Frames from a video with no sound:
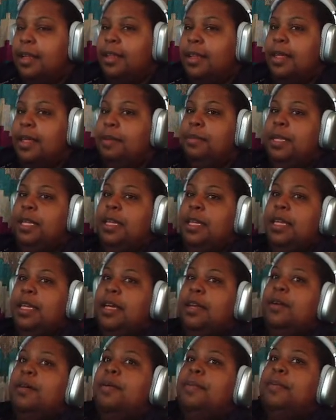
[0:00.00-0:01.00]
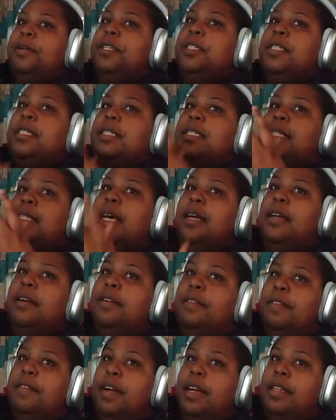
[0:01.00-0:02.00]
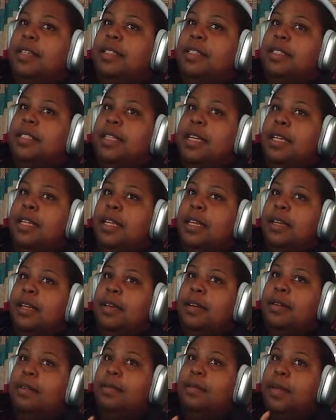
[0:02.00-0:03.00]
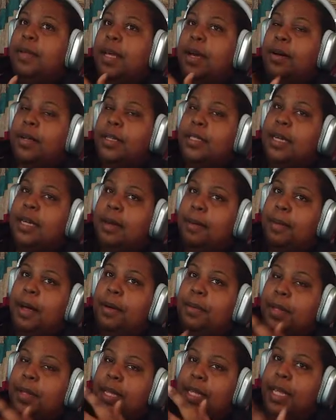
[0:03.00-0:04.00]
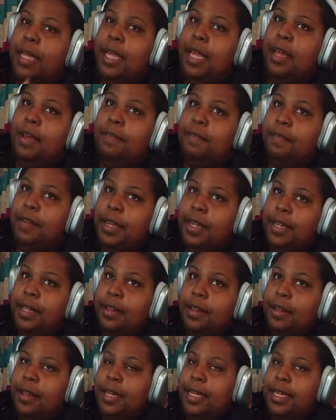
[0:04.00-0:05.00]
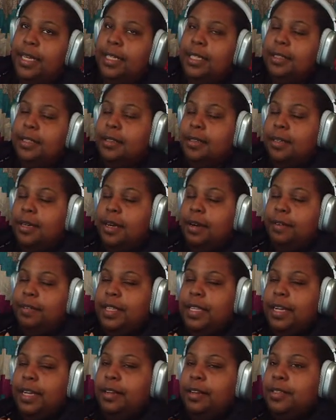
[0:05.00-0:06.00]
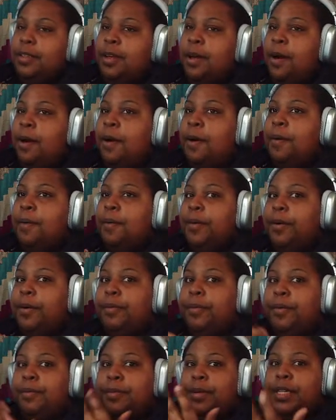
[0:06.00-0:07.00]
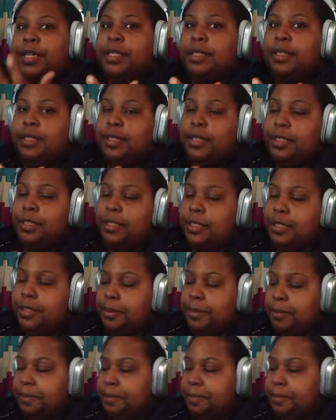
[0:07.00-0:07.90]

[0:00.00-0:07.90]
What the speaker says: Let me get a whole bunch of designer friends. And then we all talk about we can't find clients or everything else. Or we're researchers.